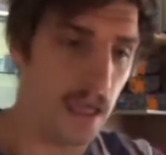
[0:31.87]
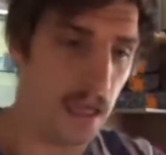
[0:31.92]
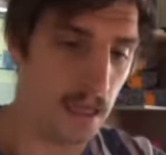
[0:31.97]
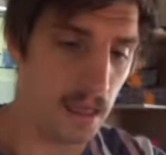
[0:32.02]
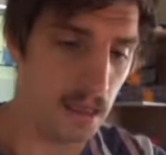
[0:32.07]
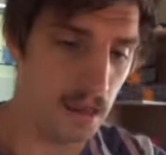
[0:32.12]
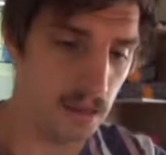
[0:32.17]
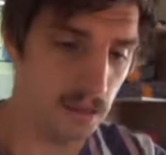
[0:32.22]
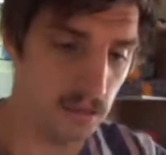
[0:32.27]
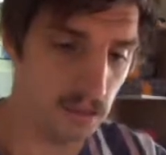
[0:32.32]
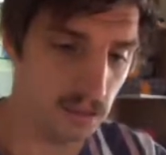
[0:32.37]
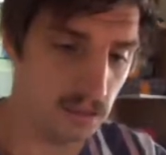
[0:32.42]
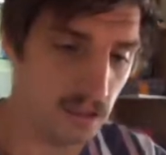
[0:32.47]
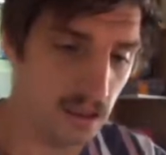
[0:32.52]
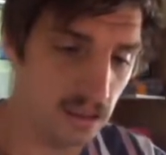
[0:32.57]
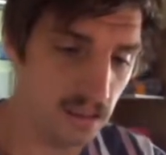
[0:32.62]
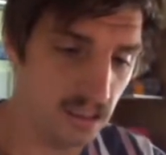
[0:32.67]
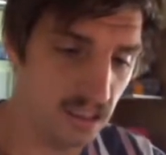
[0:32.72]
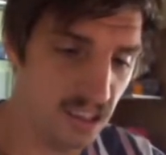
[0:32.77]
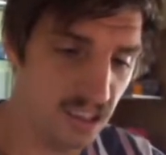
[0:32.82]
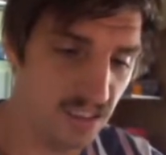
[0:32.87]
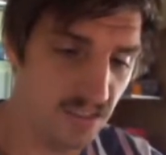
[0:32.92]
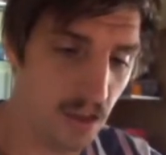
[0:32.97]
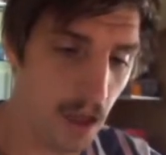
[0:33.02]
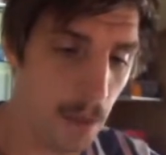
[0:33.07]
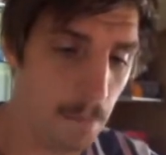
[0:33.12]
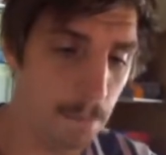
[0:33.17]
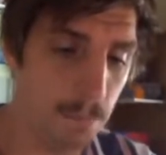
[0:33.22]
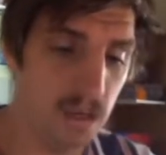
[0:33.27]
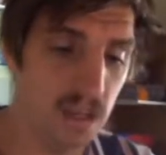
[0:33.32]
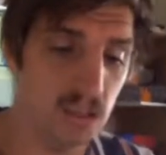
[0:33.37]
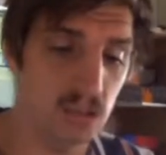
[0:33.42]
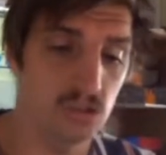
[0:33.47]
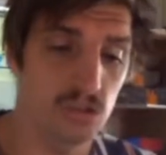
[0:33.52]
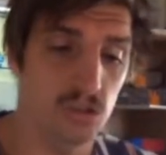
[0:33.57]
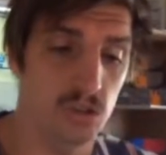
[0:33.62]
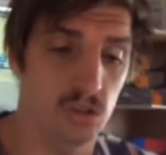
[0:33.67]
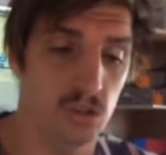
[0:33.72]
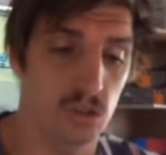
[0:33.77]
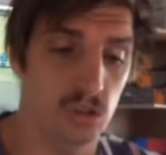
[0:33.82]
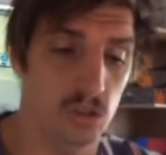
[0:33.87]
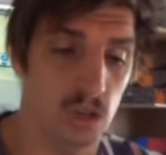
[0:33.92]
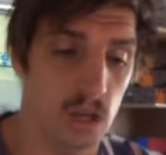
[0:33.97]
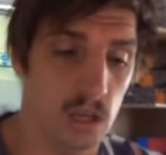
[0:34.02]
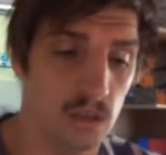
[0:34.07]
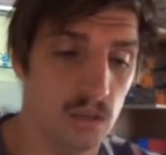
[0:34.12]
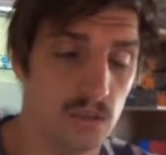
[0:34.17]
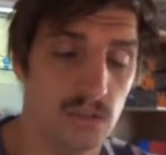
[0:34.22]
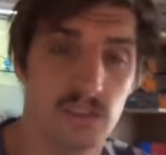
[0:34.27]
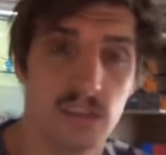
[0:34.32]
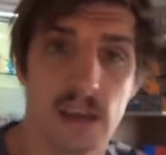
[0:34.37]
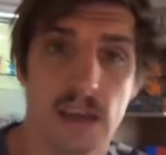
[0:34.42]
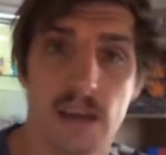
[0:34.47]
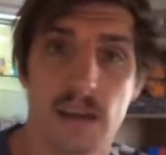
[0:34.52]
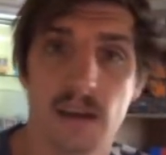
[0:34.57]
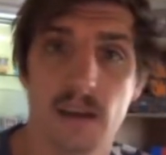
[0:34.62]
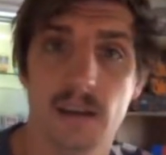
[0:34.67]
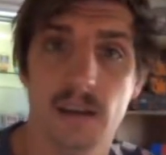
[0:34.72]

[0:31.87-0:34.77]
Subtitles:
Detective Pikachu set.